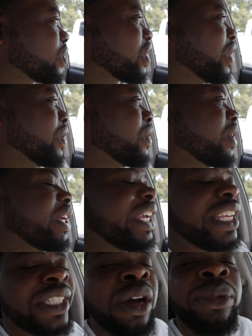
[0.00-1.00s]
So
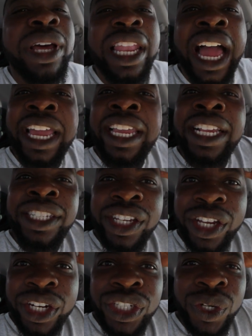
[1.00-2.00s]
it's gonna be a lot
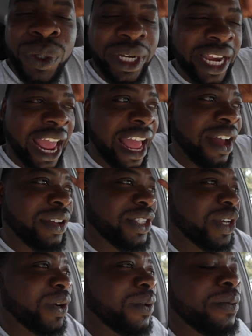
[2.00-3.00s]
easier to do it now,
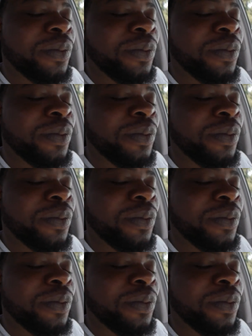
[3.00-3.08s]
so